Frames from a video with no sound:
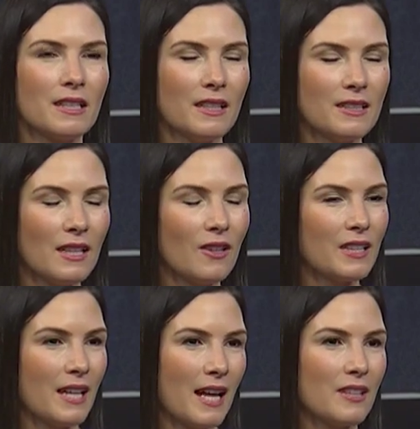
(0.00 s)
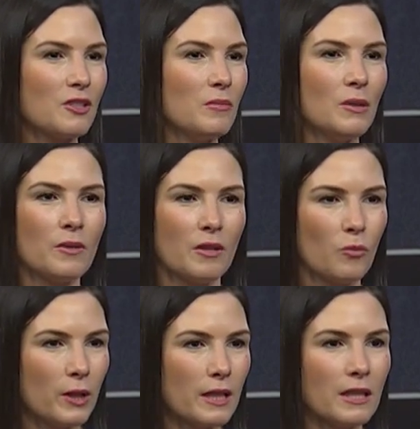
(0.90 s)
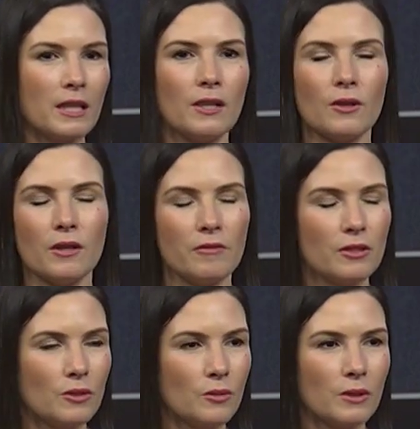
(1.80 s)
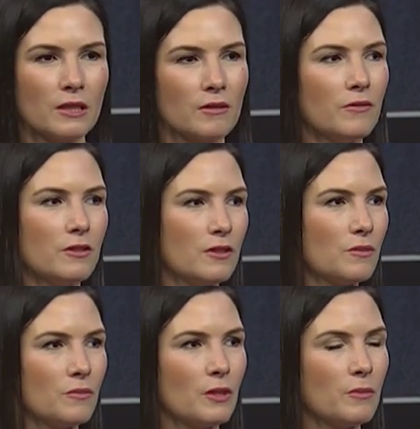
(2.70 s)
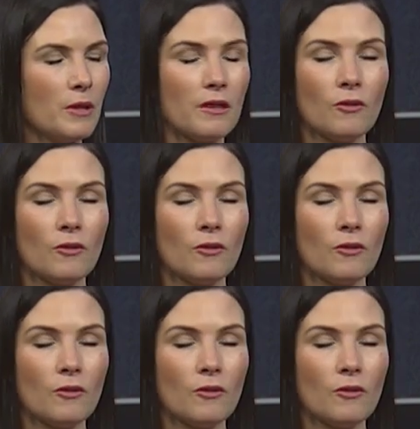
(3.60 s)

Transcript: get a date on the calendar, meet with them weekly or every 2 weeks or even just once a month.